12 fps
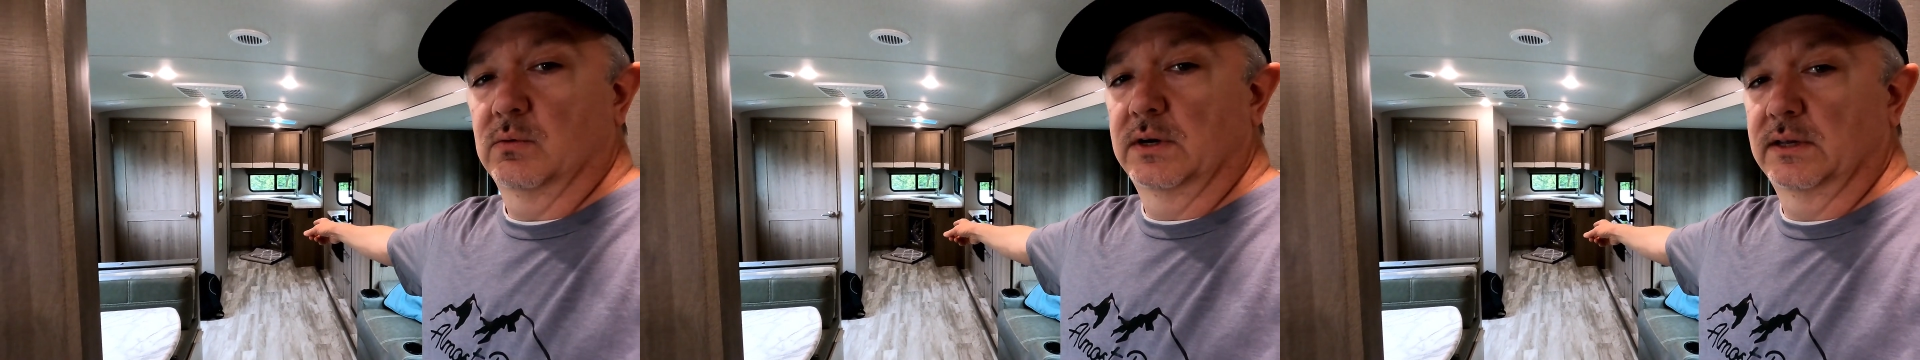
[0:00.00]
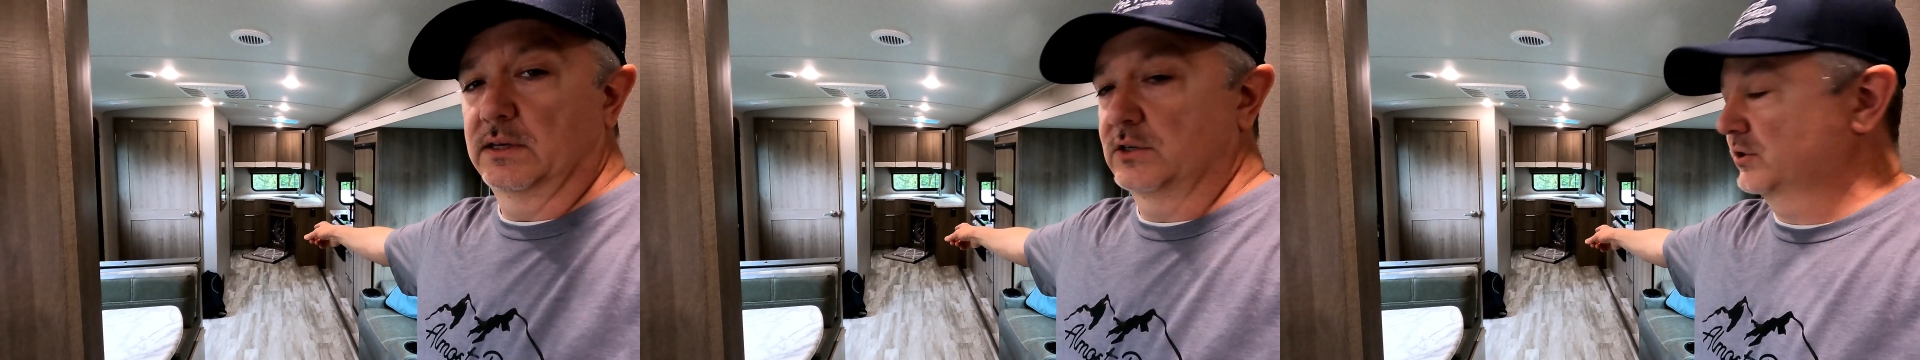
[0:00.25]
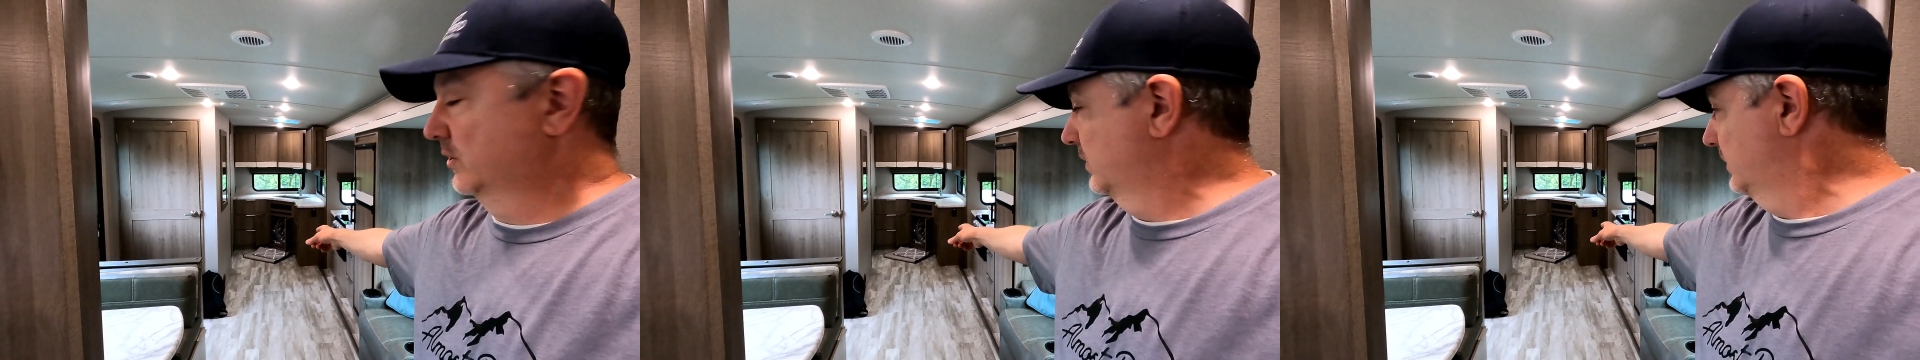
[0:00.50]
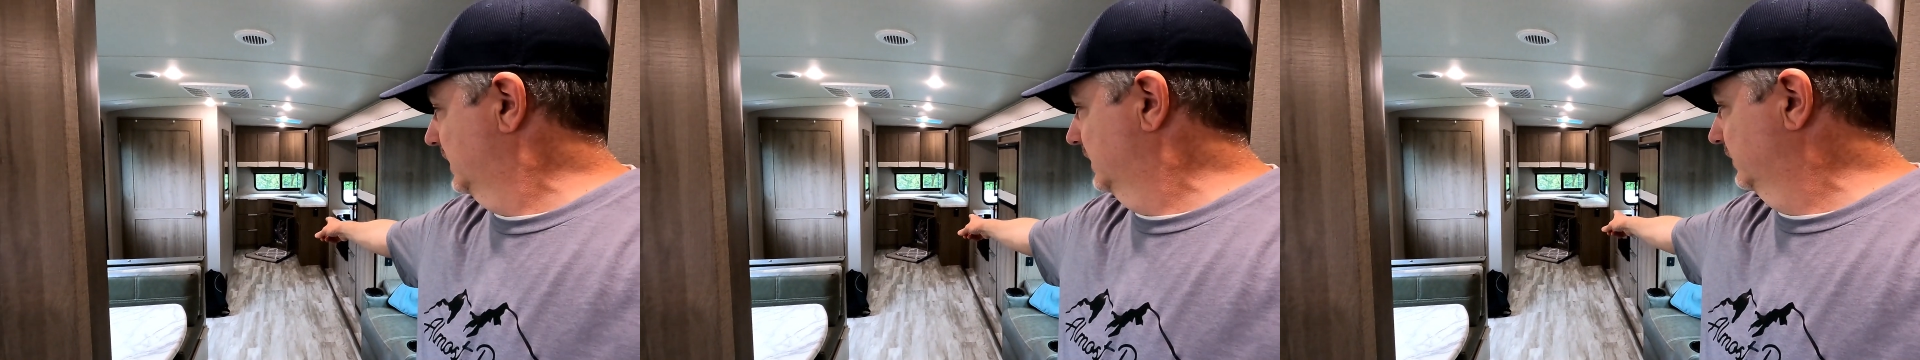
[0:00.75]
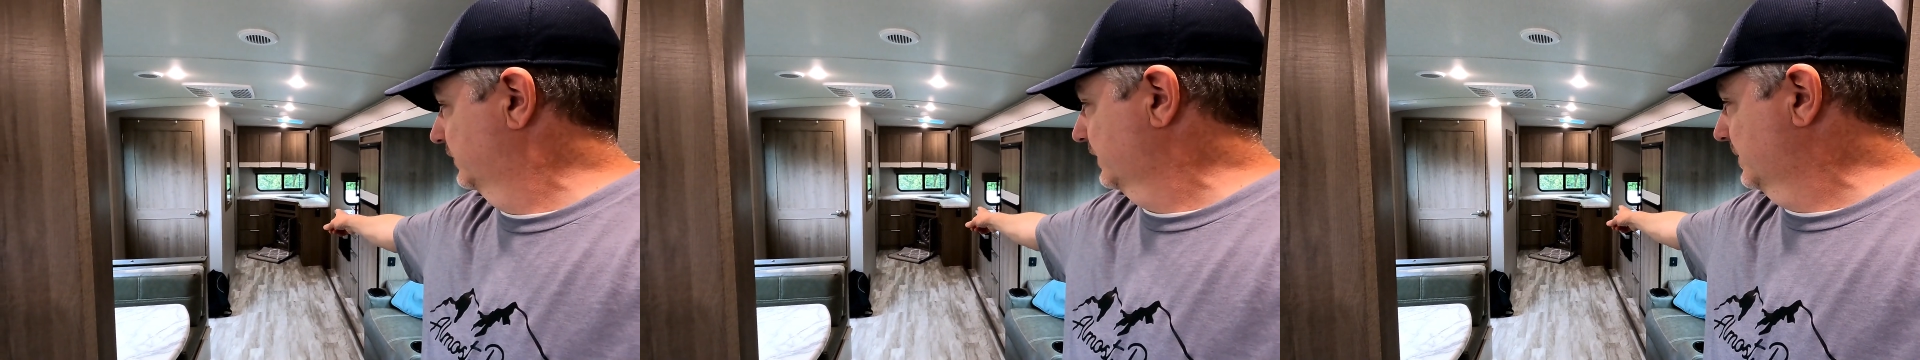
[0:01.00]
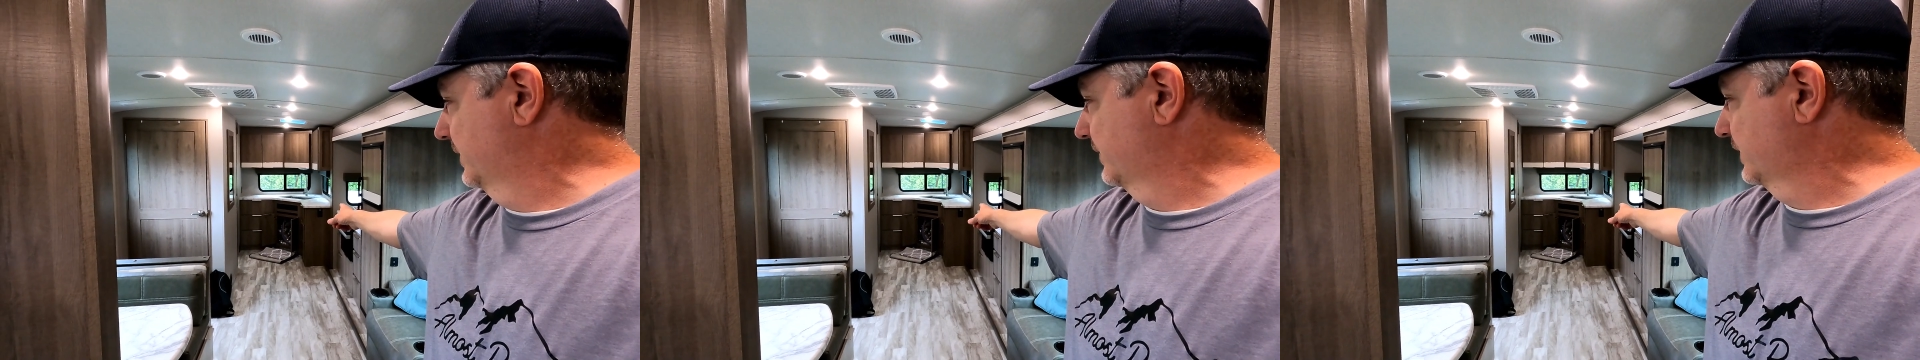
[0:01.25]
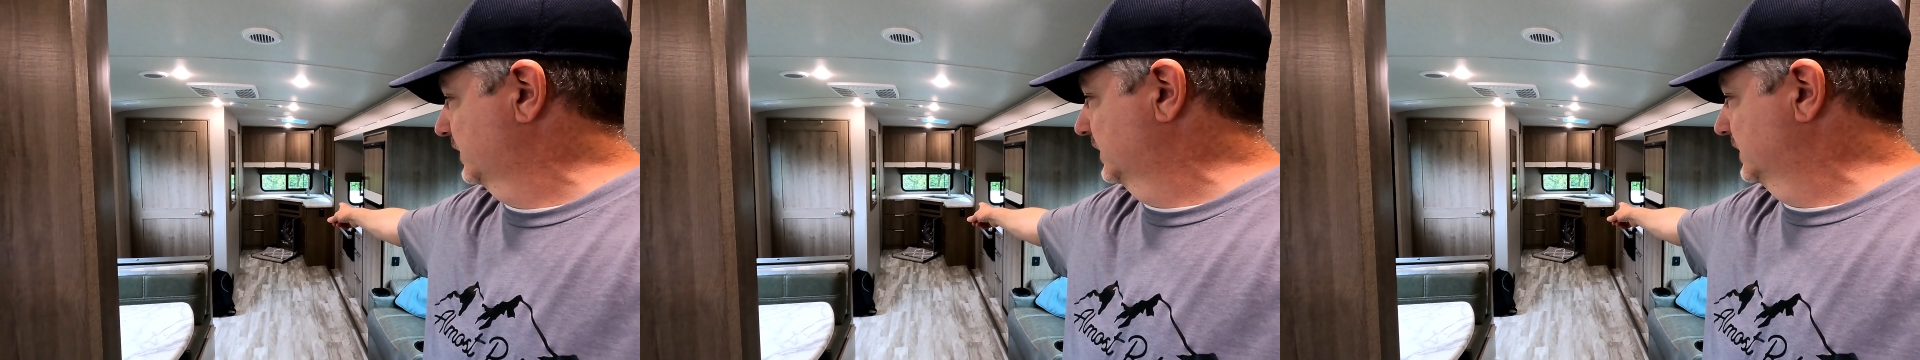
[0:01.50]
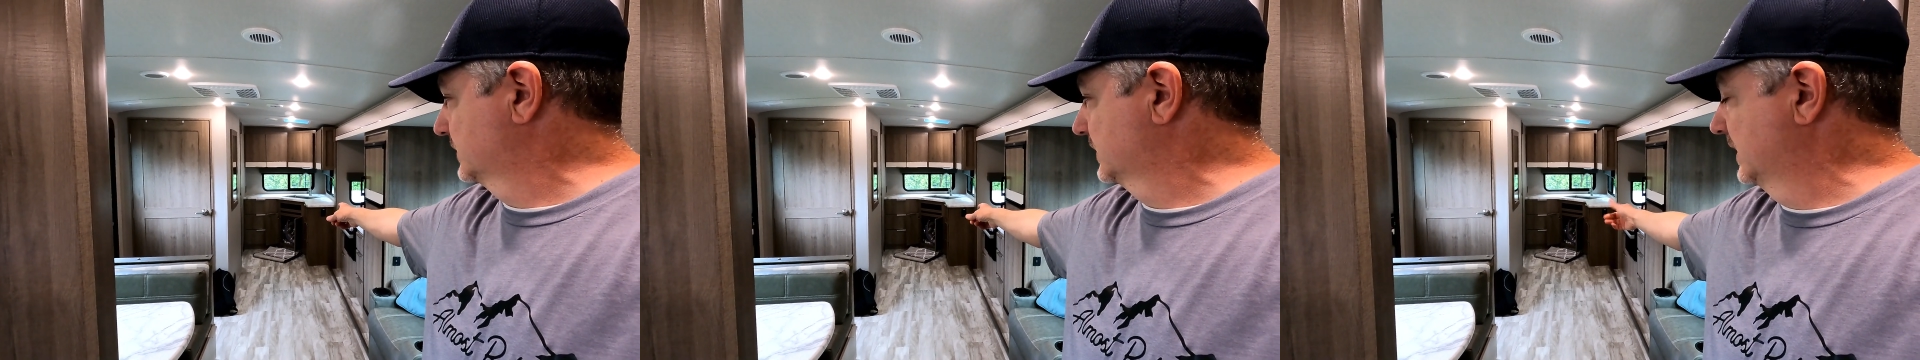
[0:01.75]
really short runs from the furnace.